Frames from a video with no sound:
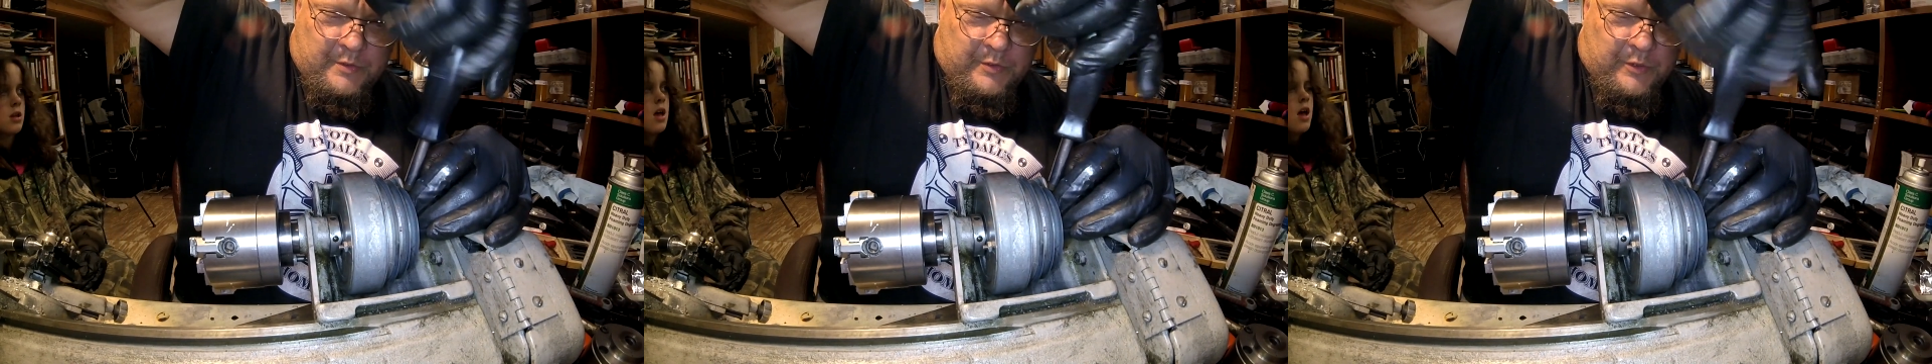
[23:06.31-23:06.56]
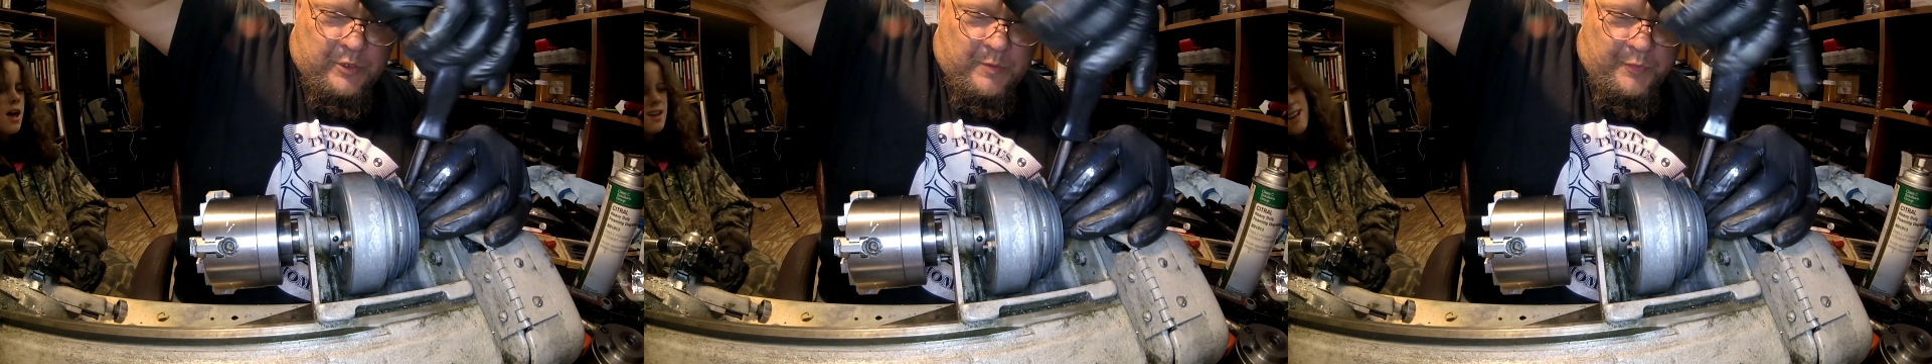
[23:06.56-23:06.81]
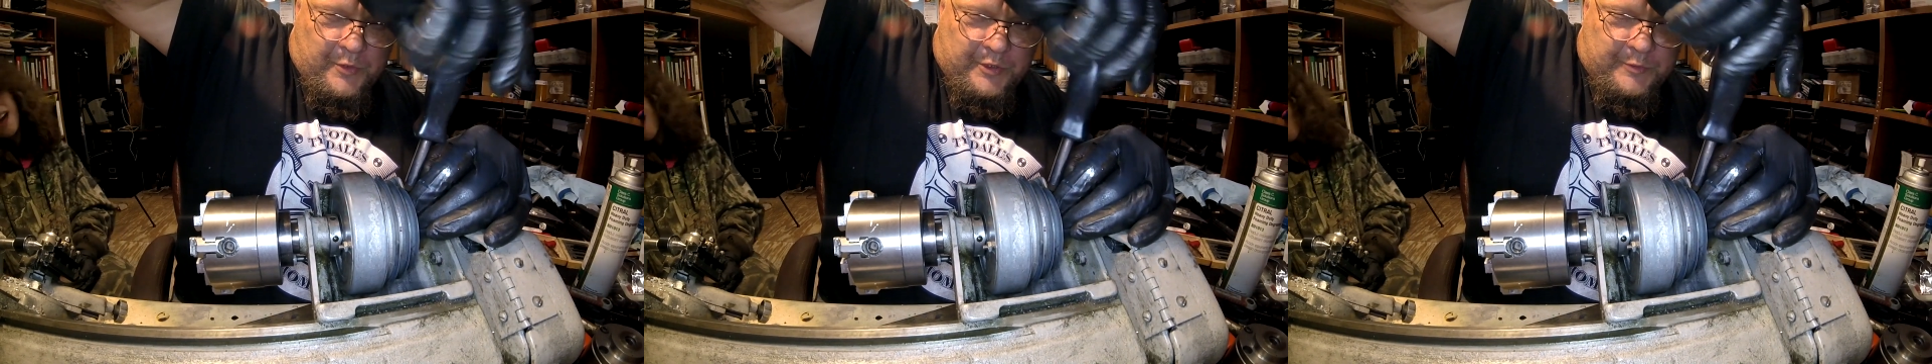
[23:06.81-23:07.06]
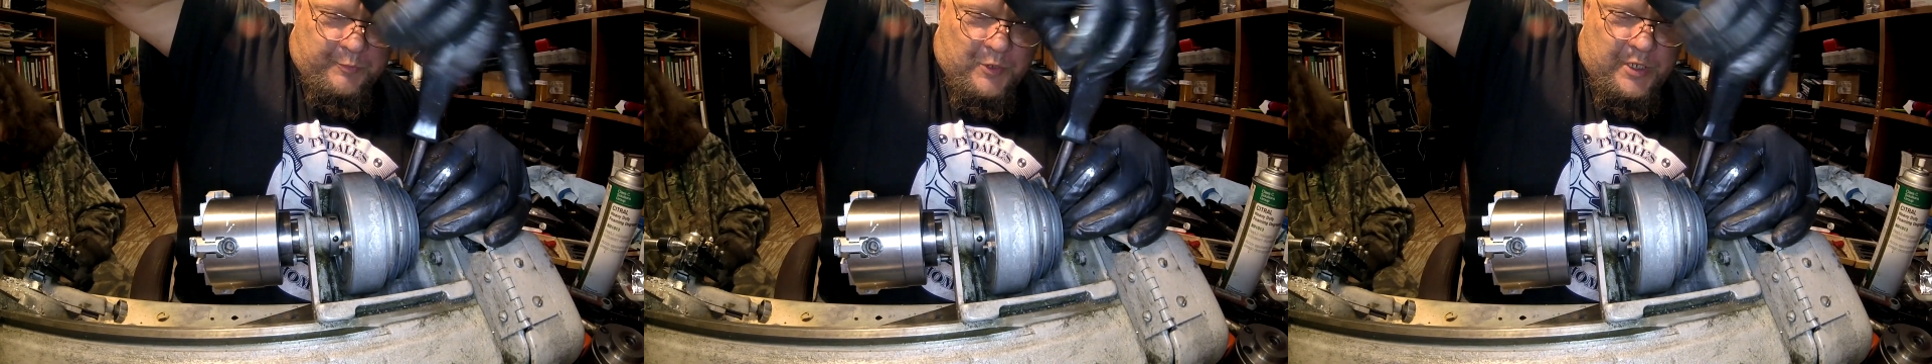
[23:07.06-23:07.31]
You can put a
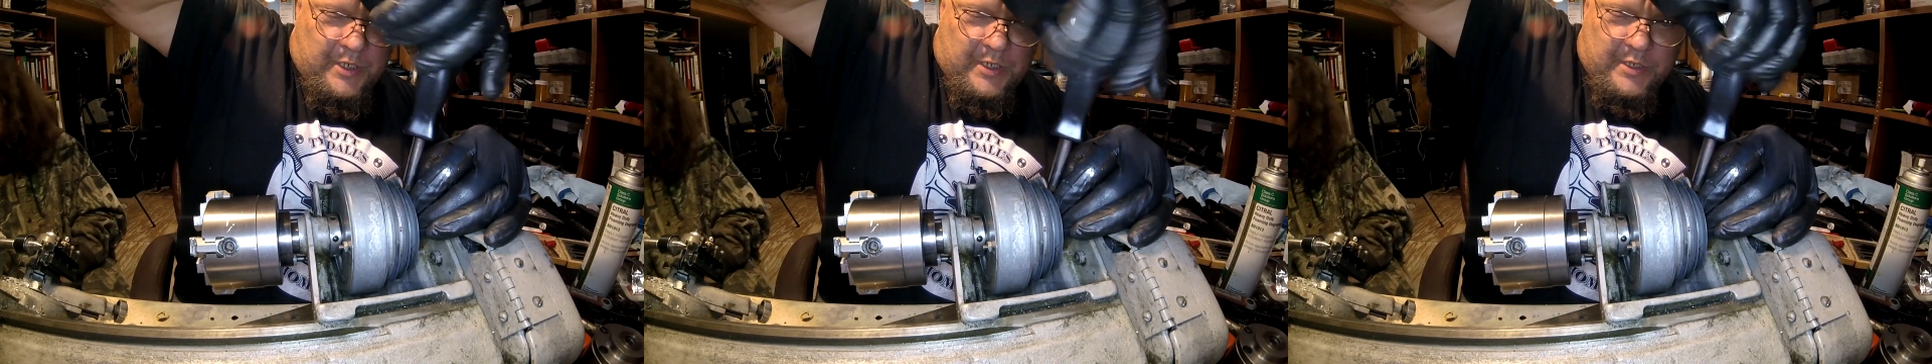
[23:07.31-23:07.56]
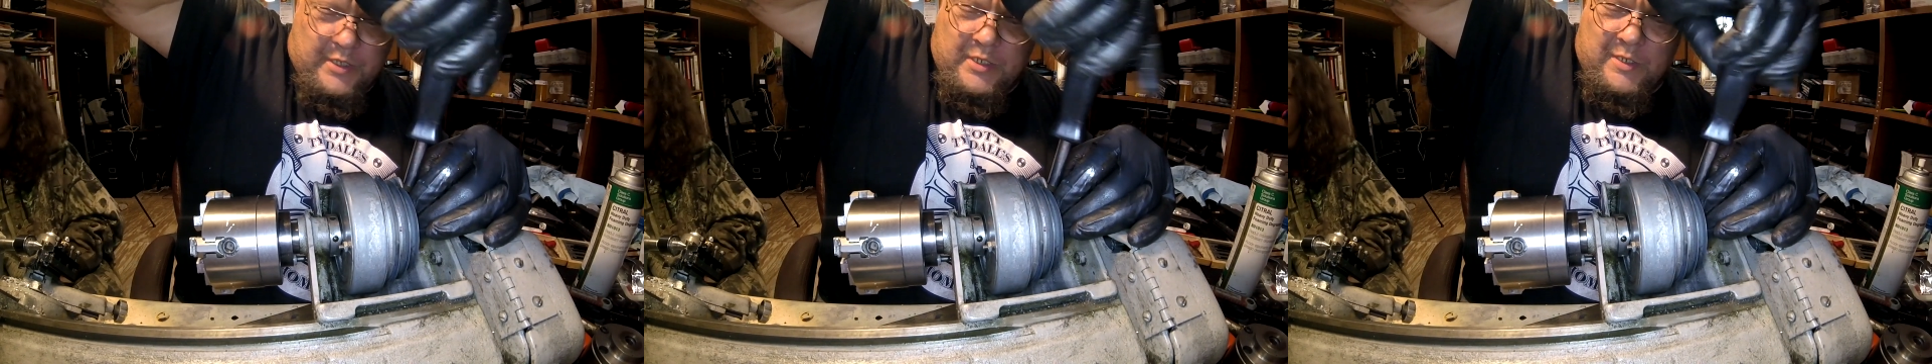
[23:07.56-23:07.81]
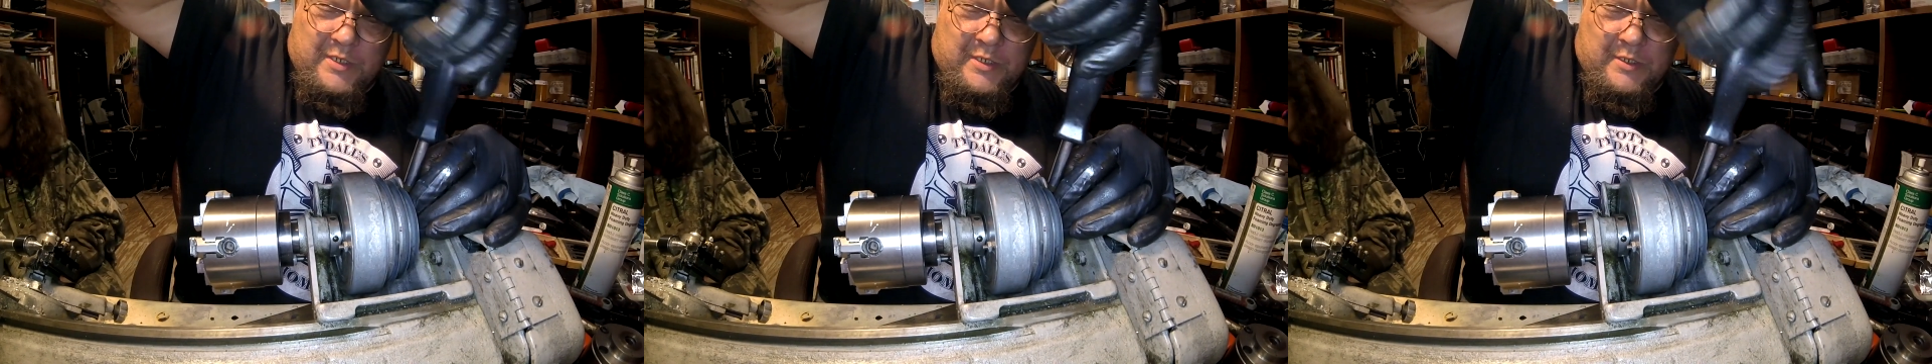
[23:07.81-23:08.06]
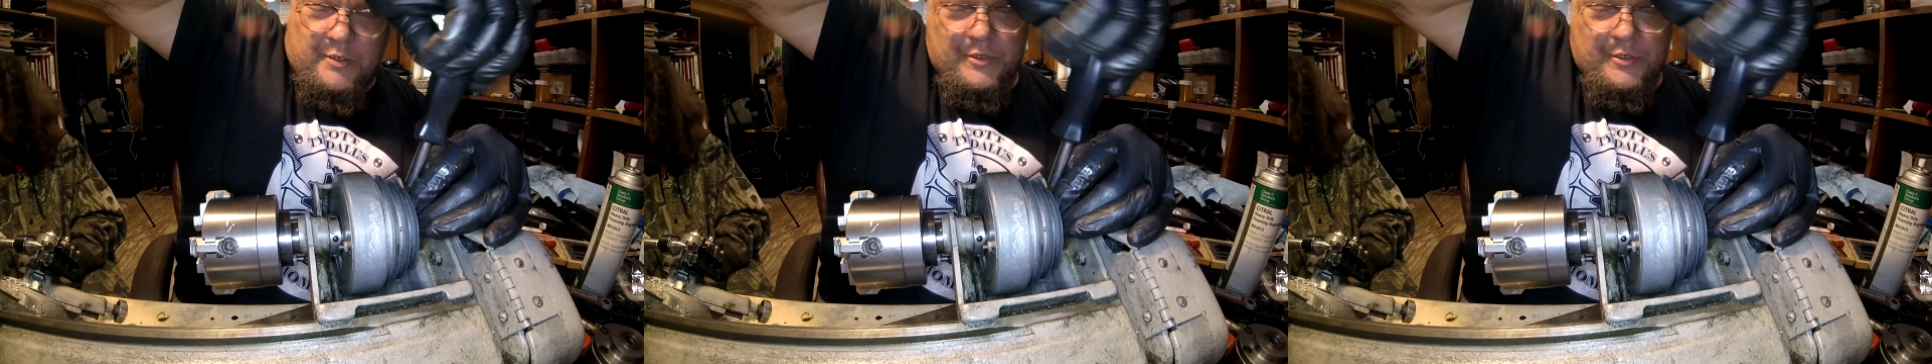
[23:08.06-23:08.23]
spring in there and it'll